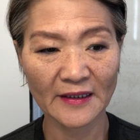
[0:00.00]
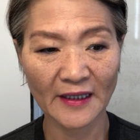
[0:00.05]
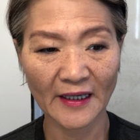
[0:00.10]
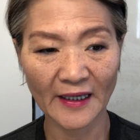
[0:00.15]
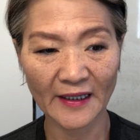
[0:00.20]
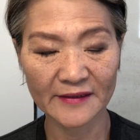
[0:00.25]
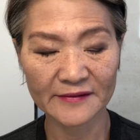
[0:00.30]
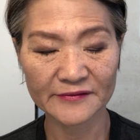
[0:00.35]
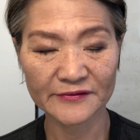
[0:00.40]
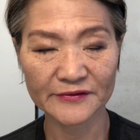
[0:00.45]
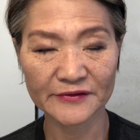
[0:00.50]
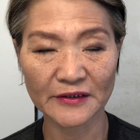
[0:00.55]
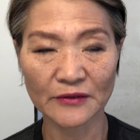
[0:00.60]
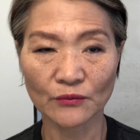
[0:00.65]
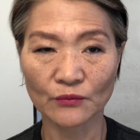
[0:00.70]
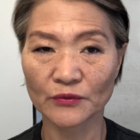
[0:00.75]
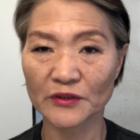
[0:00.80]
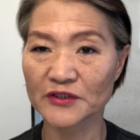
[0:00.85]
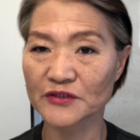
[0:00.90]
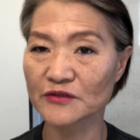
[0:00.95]
and
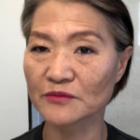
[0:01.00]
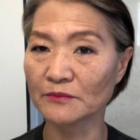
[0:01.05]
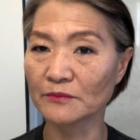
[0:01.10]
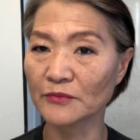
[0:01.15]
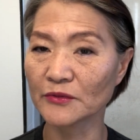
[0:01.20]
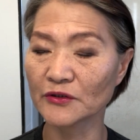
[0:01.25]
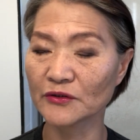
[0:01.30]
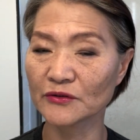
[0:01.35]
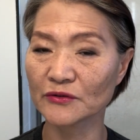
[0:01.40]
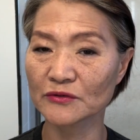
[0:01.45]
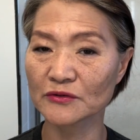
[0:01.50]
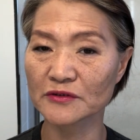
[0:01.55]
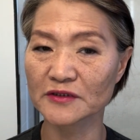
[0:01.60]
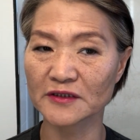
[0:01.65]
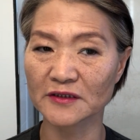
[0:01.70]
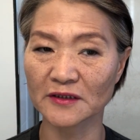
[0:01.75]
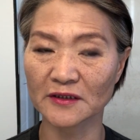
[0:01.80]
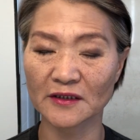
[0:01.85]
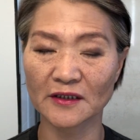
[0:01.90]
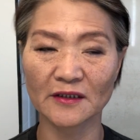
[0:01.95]
with
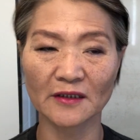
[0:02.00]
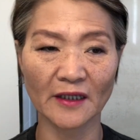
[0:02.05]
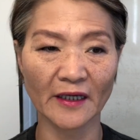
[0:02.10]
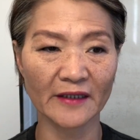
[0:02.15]
music,